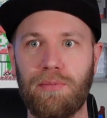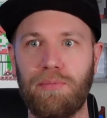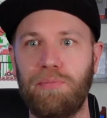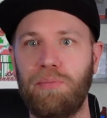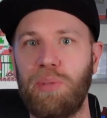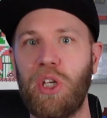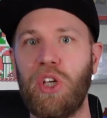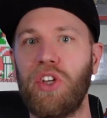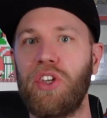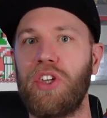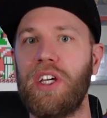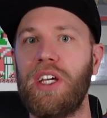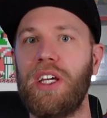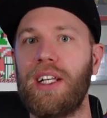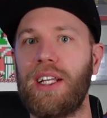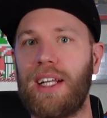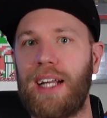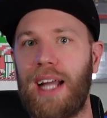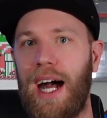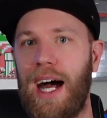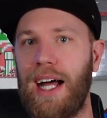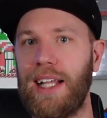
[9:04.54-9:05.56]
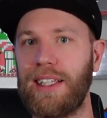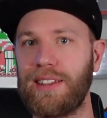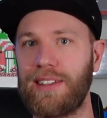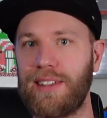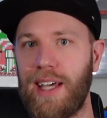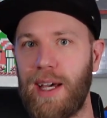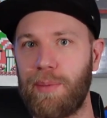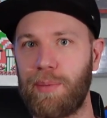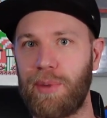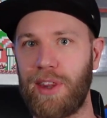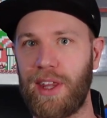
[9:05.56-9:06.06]
built-in
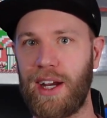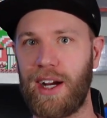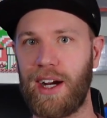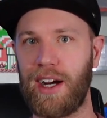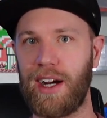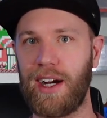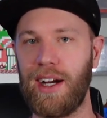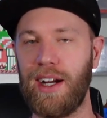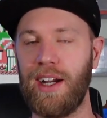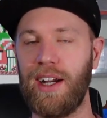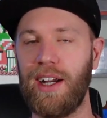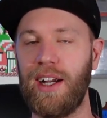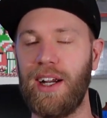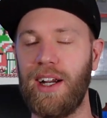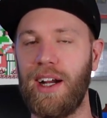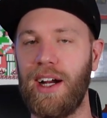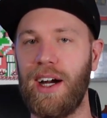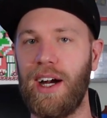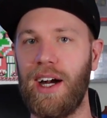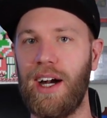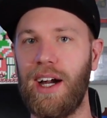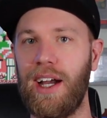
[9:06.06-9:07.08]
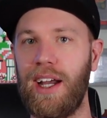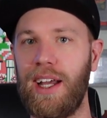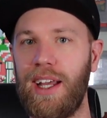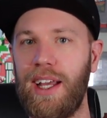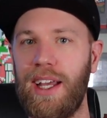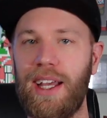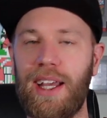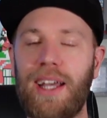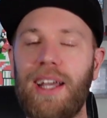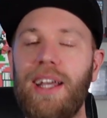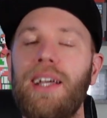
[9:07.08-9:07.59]
concept there,
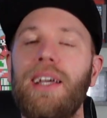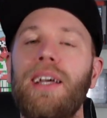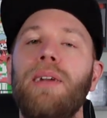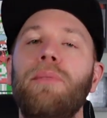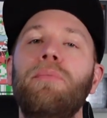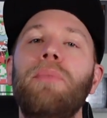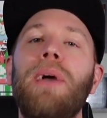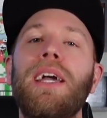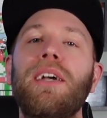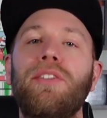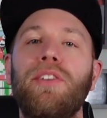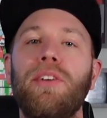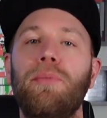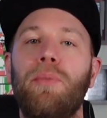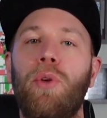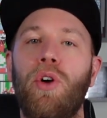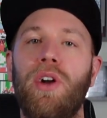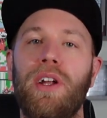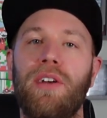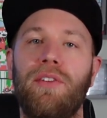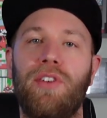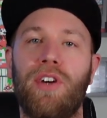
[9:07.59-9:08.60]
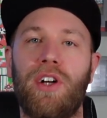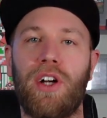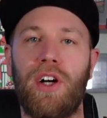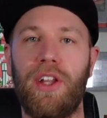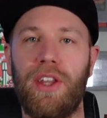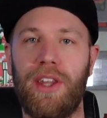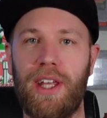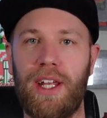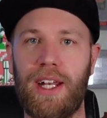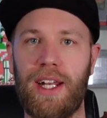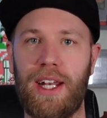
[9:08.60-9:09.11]
it makes it more
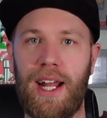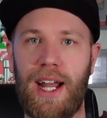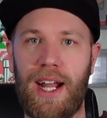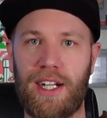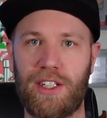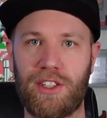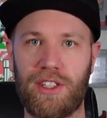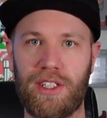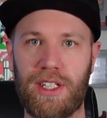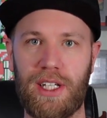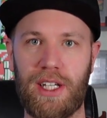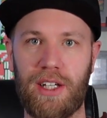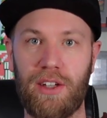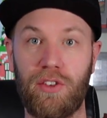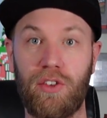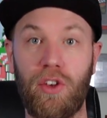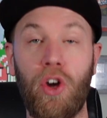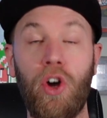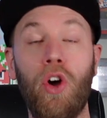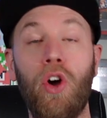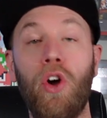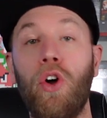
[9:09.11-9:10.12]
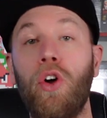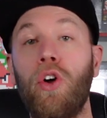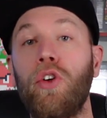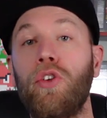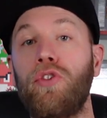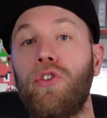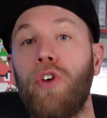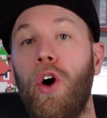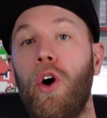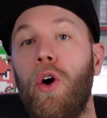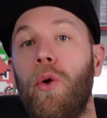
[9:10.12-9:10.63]
difficult than it actually is.
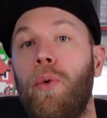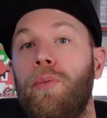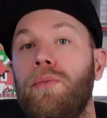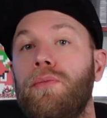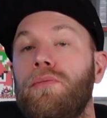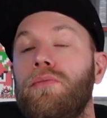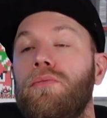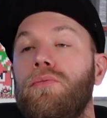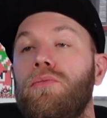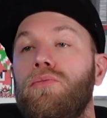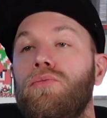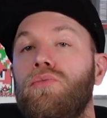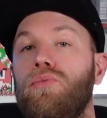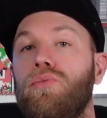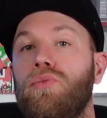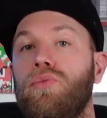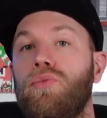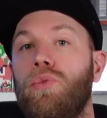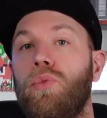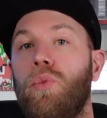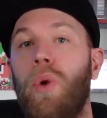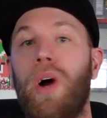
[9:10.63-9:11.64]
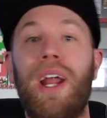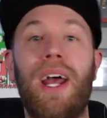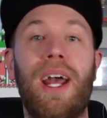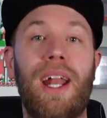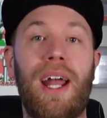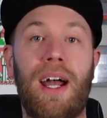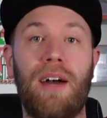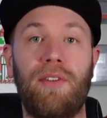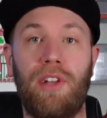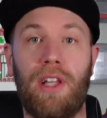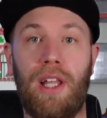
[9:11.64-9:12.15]
So what I'd
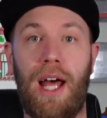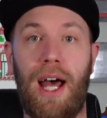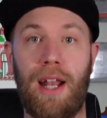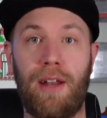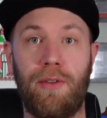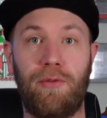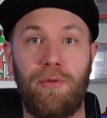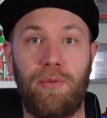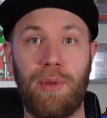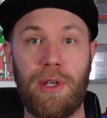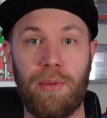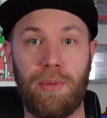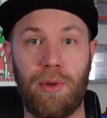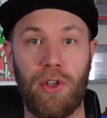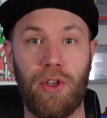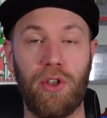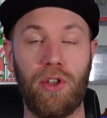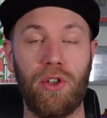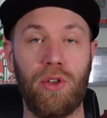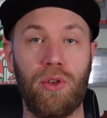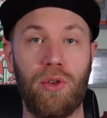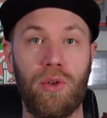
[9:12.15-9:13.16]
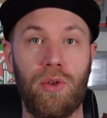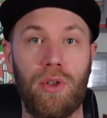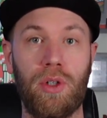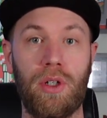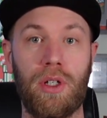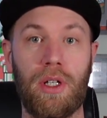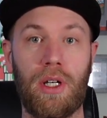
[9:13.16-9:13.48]
have a lot of people do